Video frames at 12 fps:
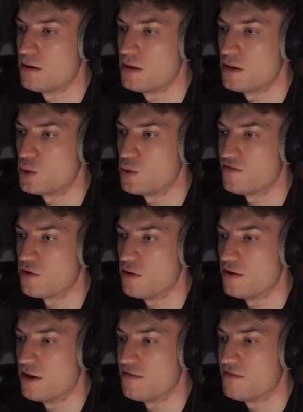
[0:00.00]
so we've
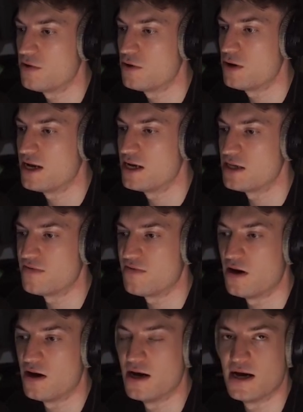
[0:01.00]
got a few layers of
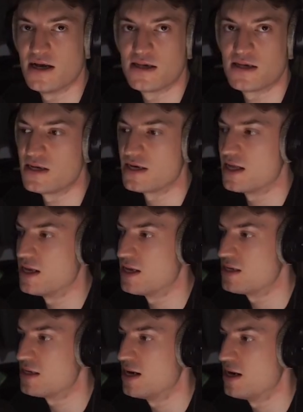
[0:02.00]
hi-hats to get that
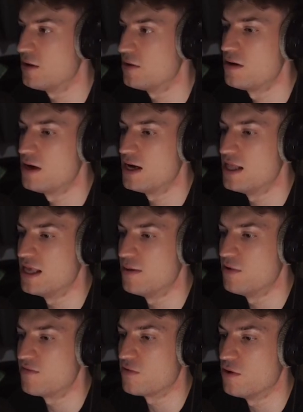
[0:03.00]
sound, and then
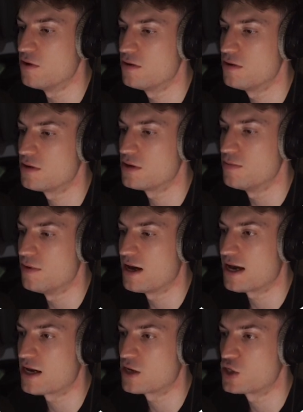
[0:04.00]
we've got some
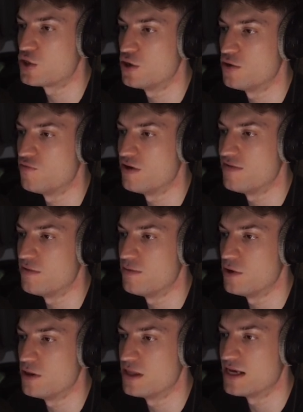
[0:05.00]
extra
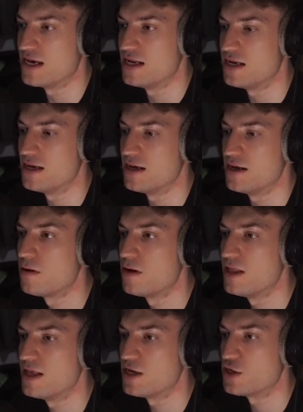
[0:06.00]
rhythm on the end here,
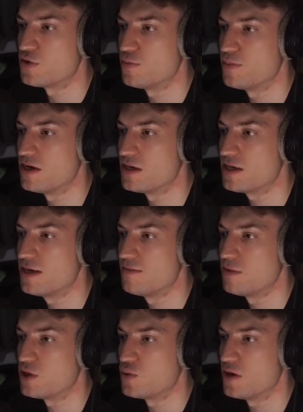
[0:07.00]
and that just repeats in
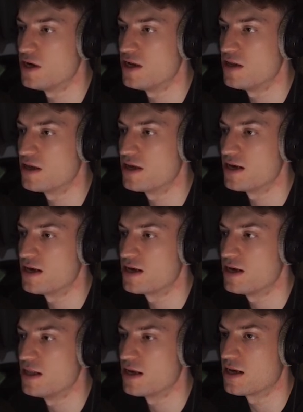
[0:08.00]
between the
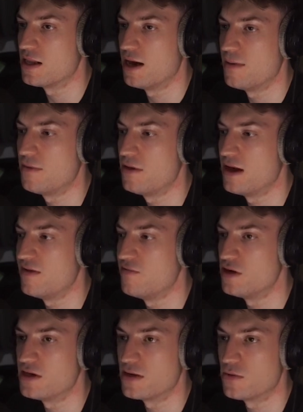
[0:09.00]
kick and the clap
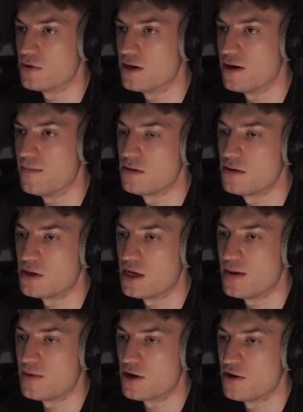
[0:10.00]
every single time. So
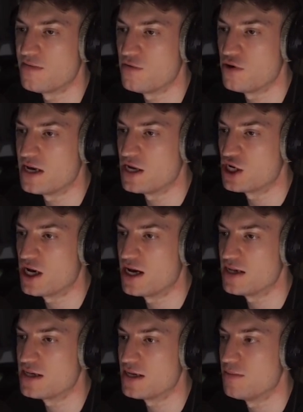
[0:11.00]
let me go through each
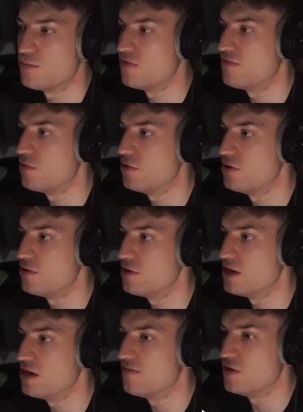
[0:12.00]
hat sample for you
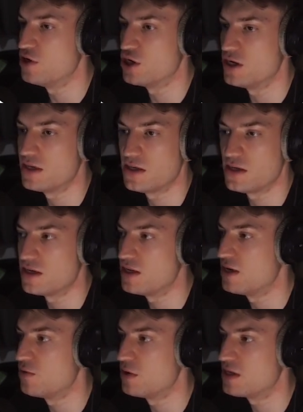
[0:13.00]
individually so you can
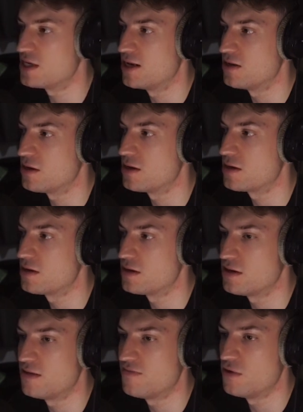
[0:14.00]
hear what it sounds like.
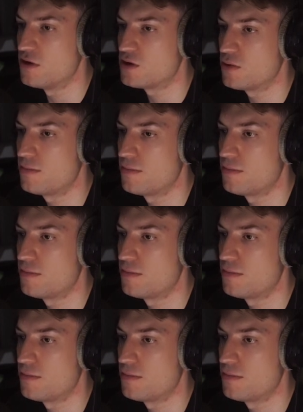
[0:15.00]
This is the first one,